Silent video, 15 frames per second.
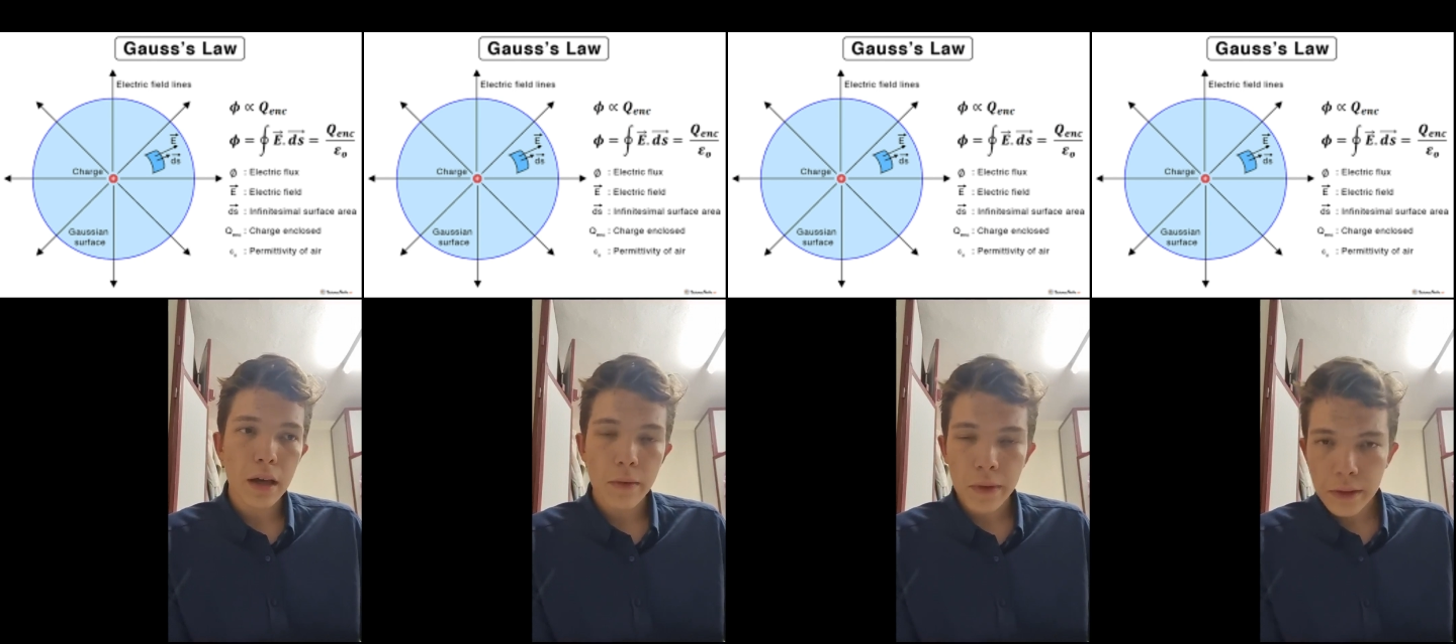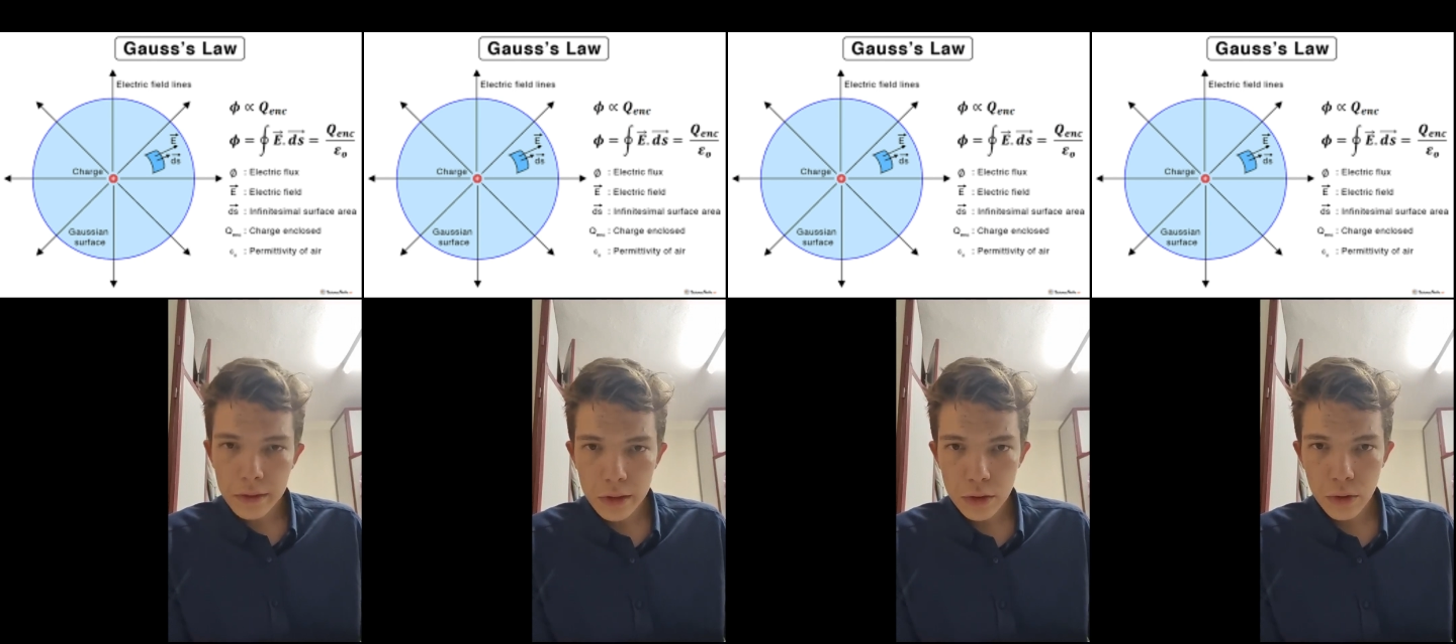
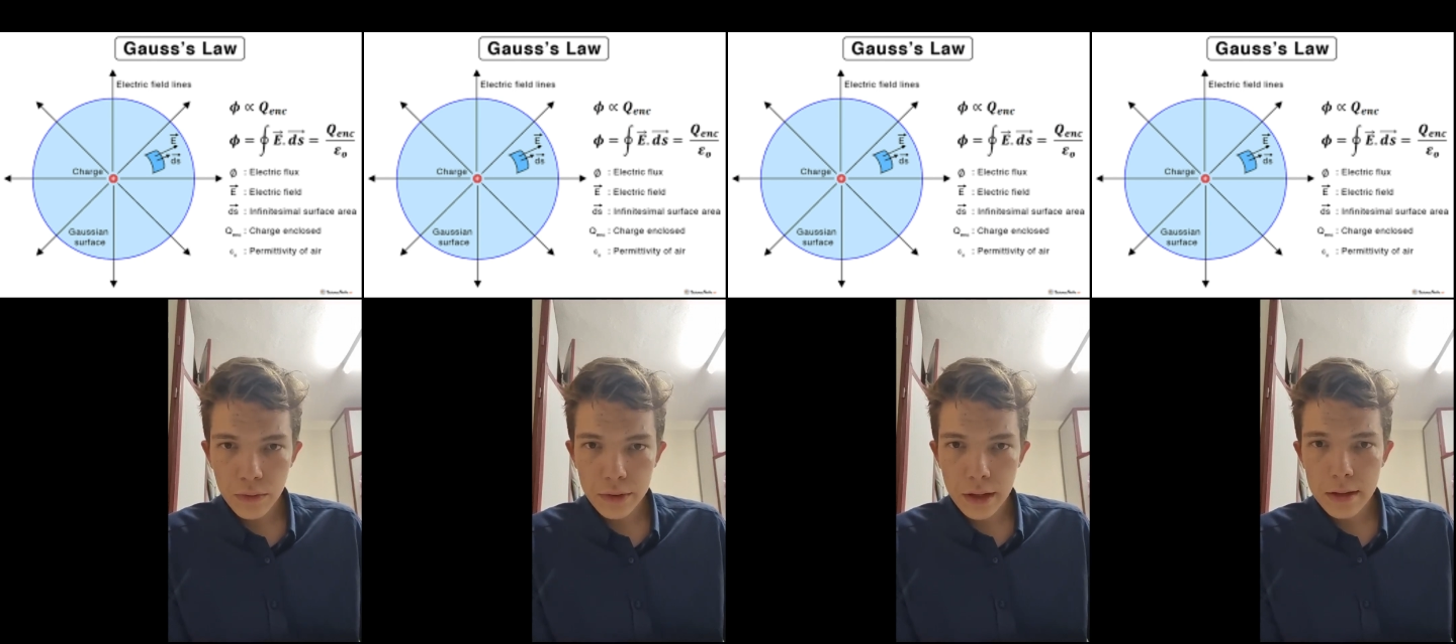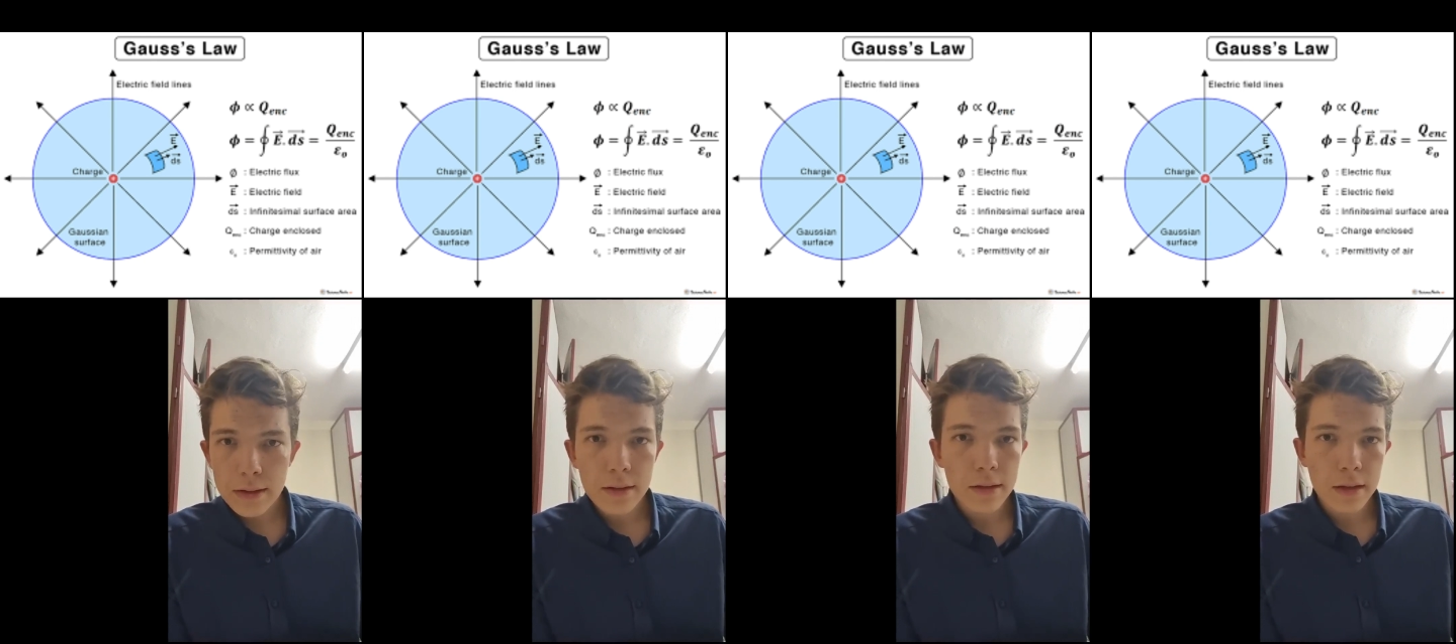advantage of
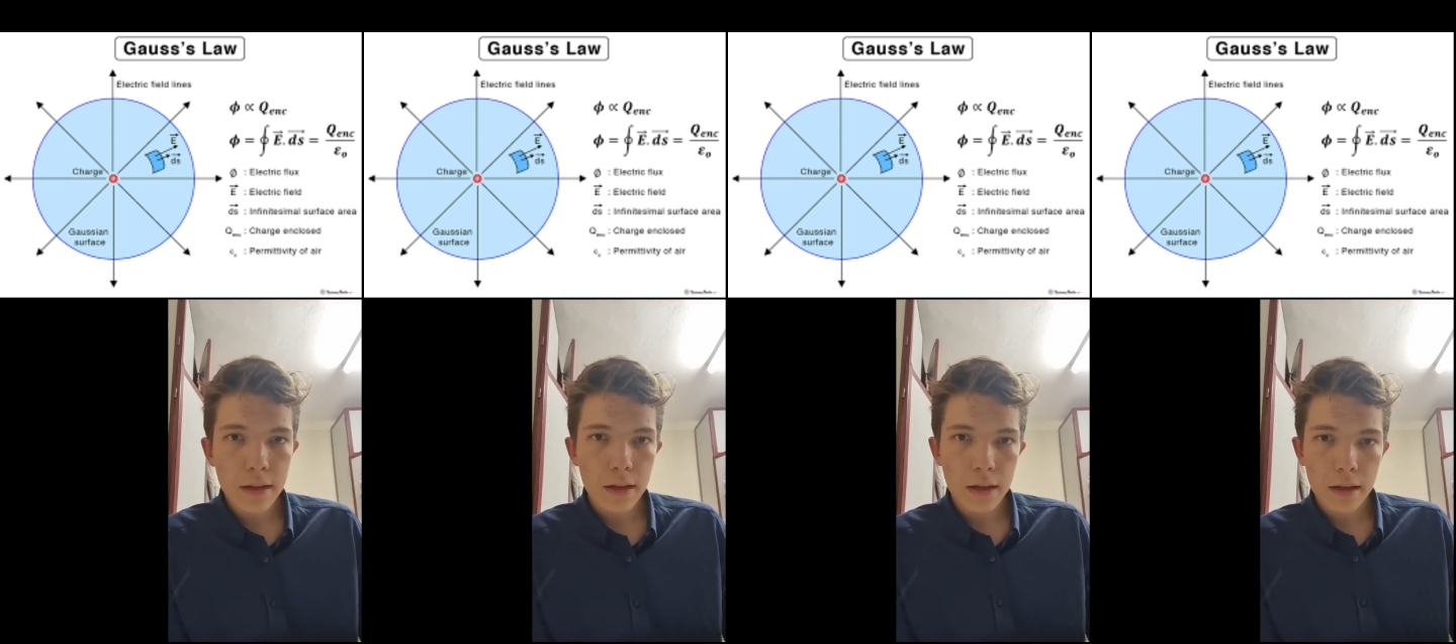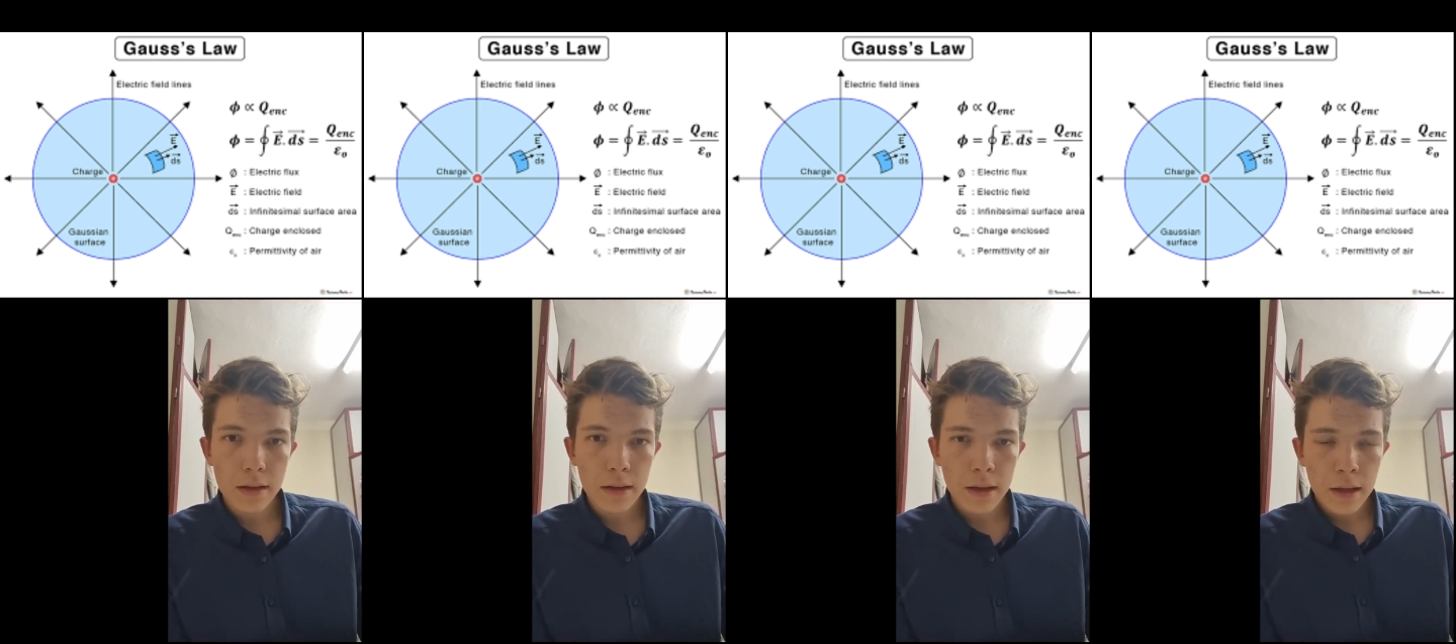that
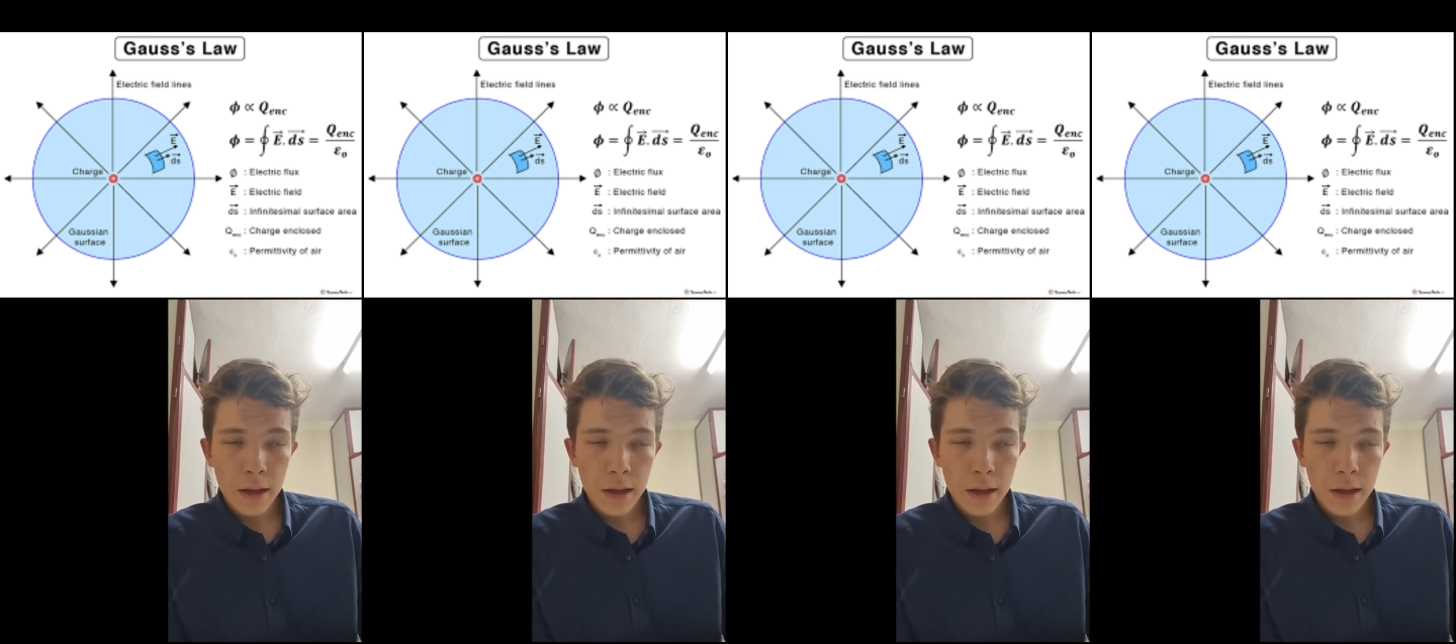and